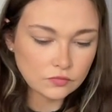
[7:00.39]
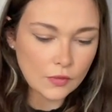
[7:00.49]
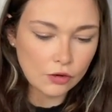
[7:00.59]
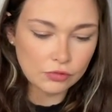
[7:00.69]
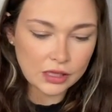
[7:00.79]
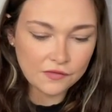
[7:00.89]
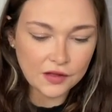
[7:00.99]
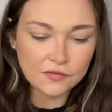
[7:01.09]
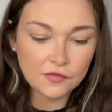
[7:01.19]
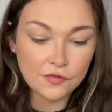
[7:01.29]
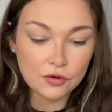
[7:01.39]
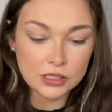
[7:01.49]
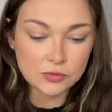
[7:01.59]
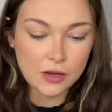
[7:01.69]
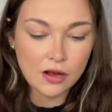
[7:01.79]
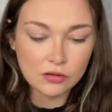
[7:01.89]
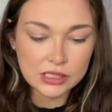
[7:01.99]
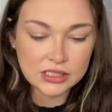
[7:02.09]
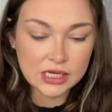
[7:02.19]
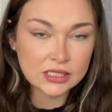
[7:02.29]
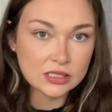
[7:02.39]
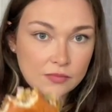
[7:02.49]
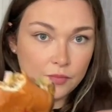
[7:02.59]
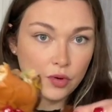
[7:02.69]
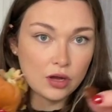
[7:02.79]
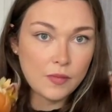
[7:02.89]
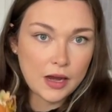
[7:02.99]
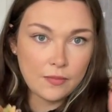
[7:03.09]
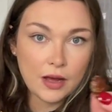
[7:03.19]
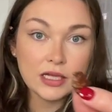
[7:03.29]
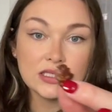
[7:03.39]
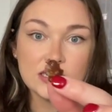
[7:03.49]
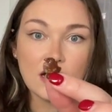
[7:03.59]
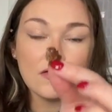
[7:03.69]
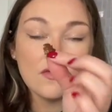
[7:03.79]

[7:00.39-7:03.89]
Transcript: really flavorful as well. Let's taste the burger patty by itself.